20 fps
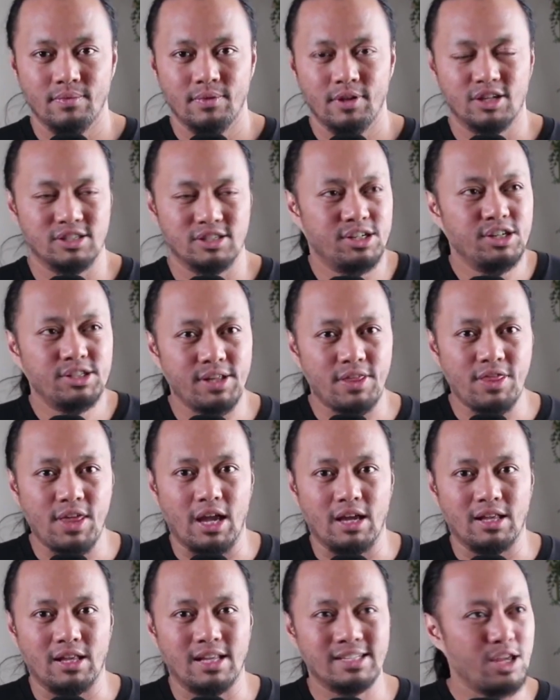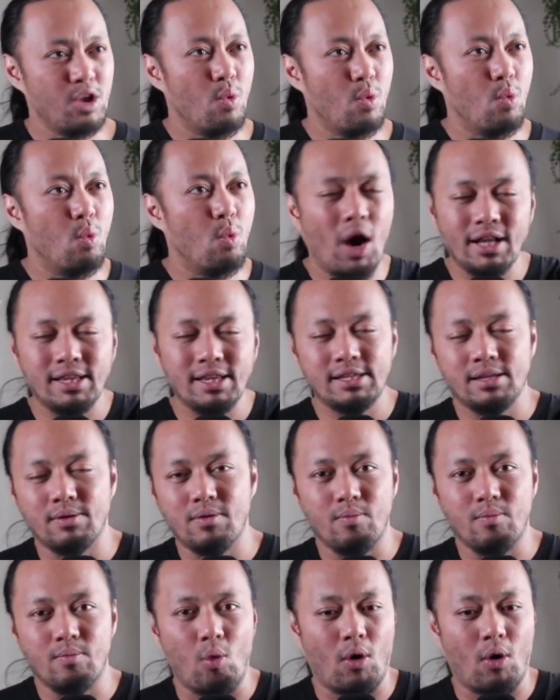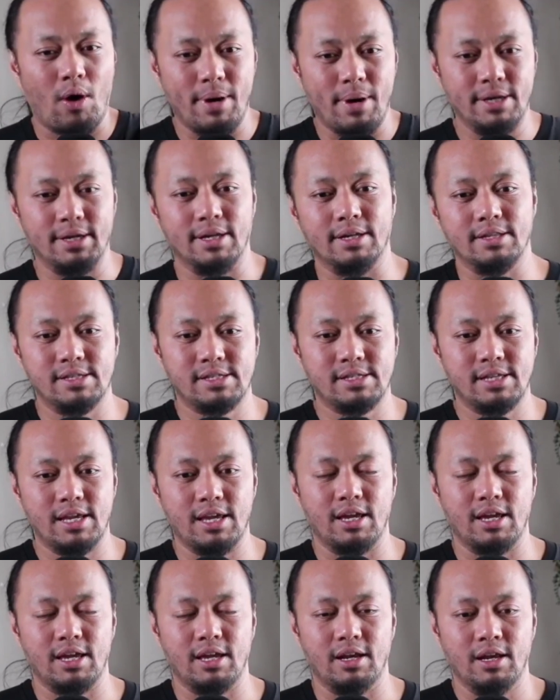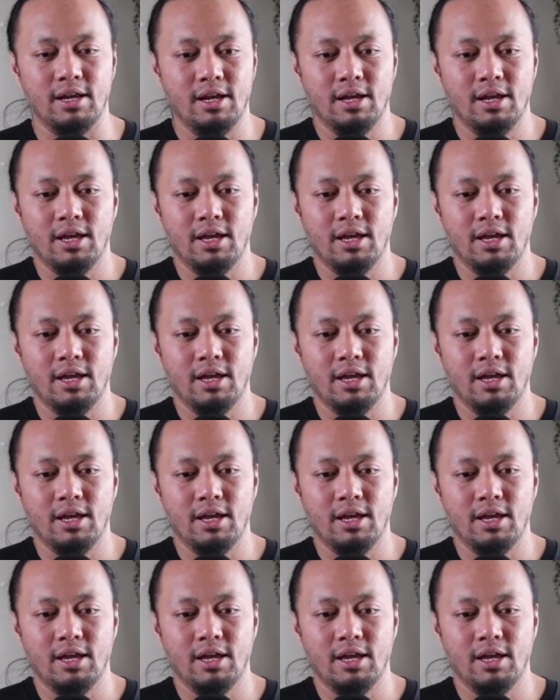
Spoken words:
Because here's the thing. Let's say you want more abundance in